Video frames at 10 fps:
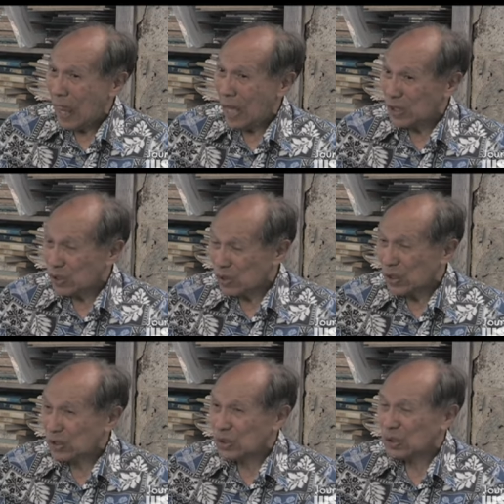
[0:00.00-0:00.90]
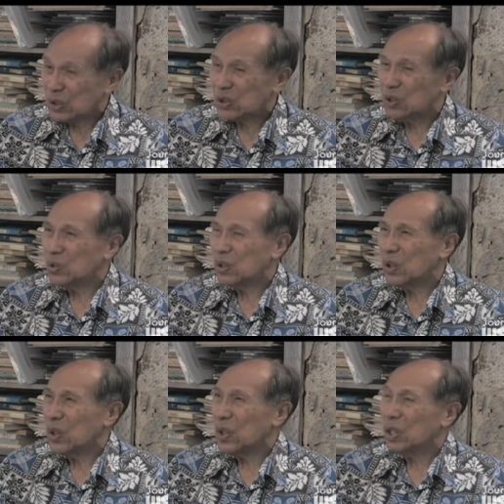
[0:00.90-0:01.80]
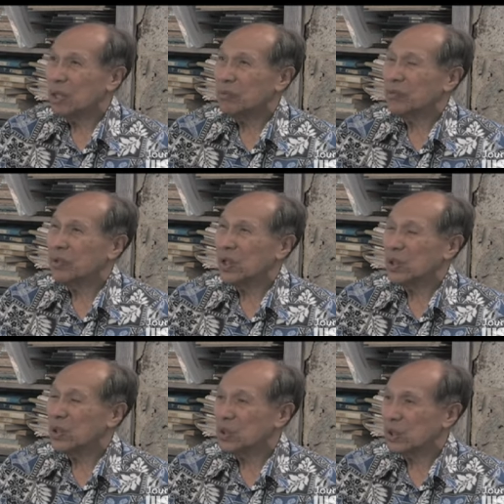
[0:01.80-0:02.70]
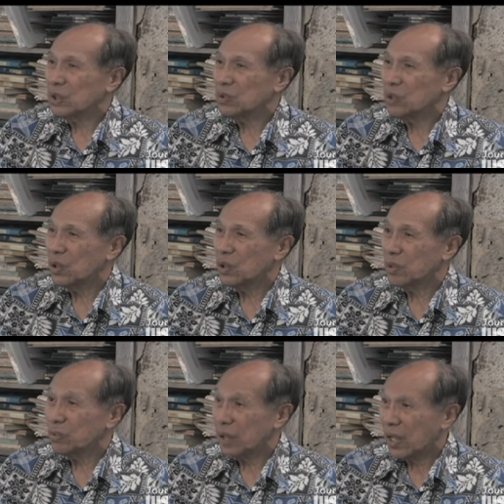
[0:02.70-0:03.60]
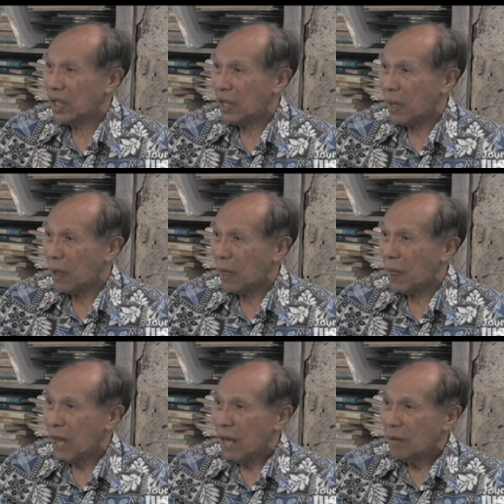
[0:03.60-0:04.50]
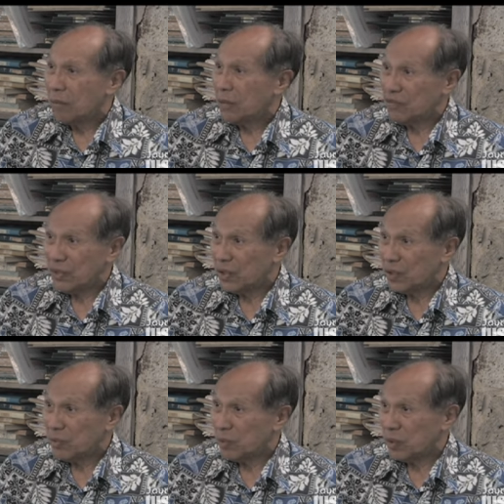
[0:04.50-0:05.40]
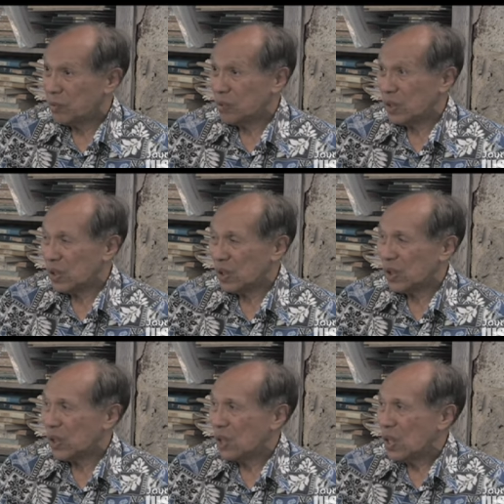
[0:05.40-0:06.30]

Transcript: And the Trask sisters were there, and I've forgotten who else were on the panel, but a very important panel.